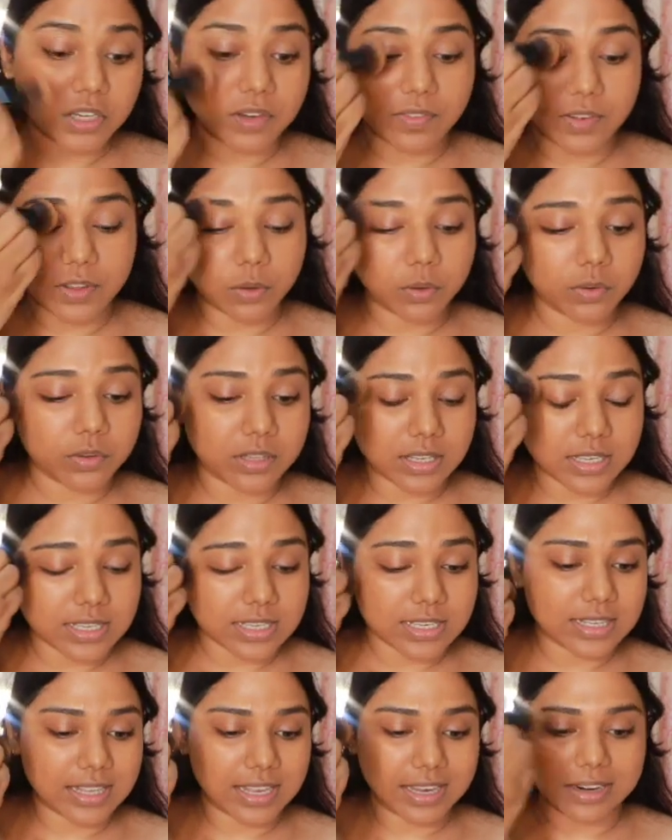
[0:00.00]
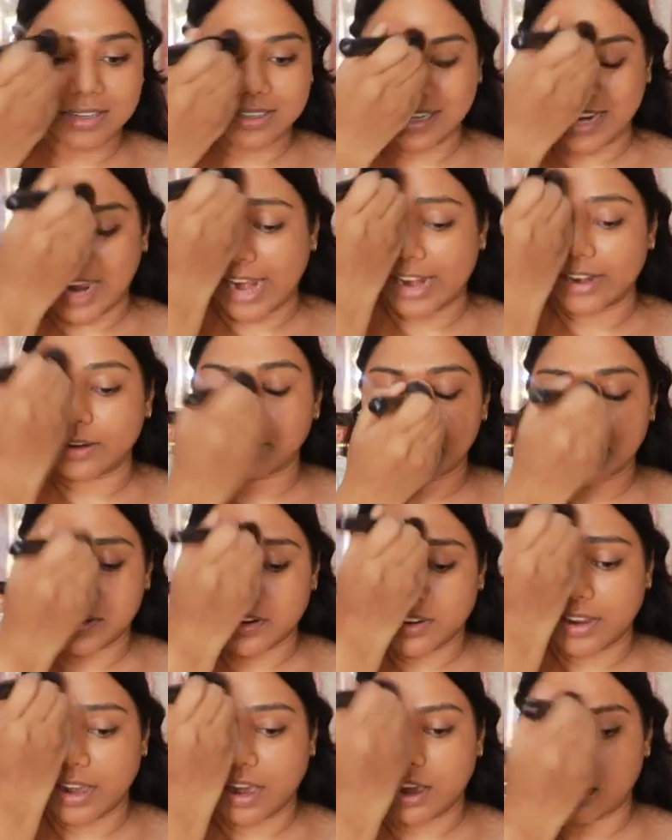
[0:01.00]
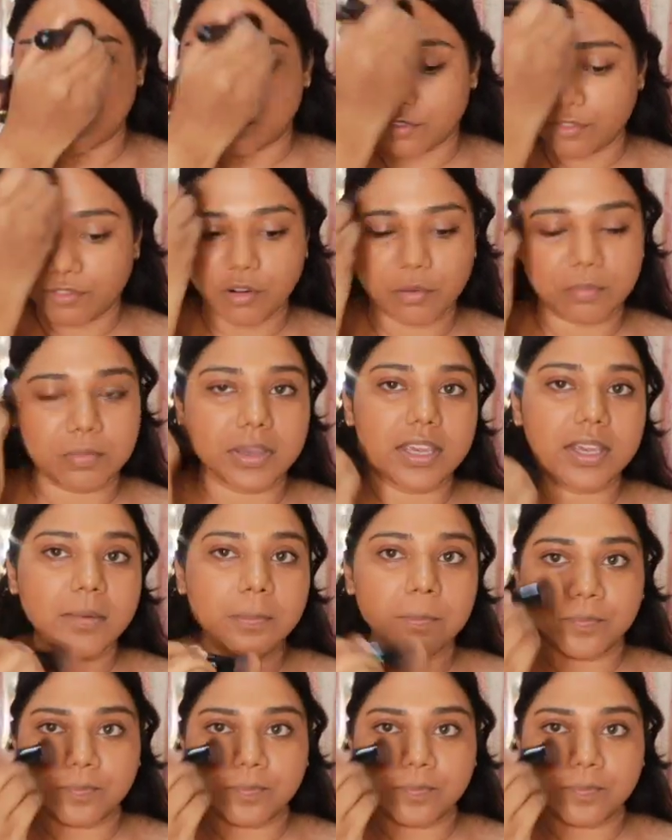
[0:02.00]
even though this is like a tad bit darker for me.